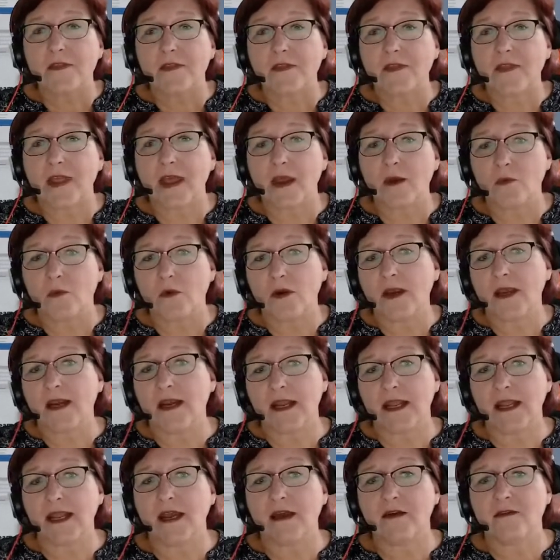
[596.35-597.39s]
that we're going
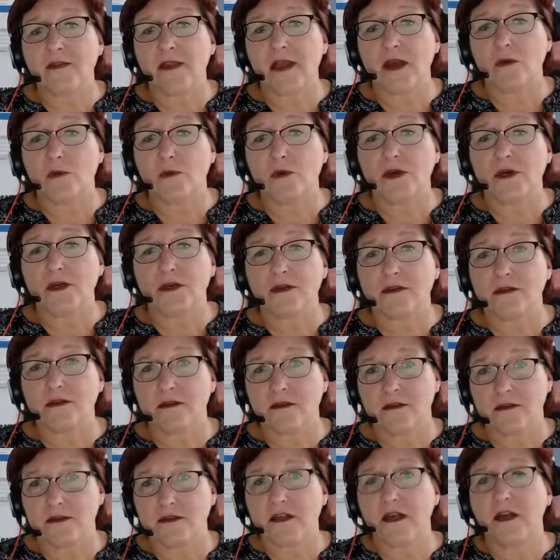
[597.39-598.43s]
to have that work
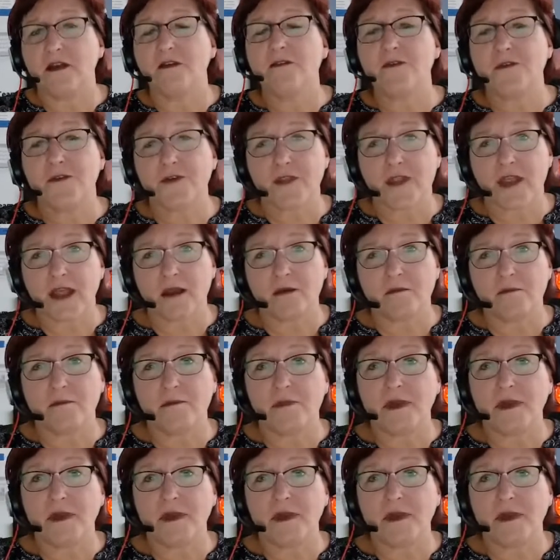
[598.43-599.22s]
done for them.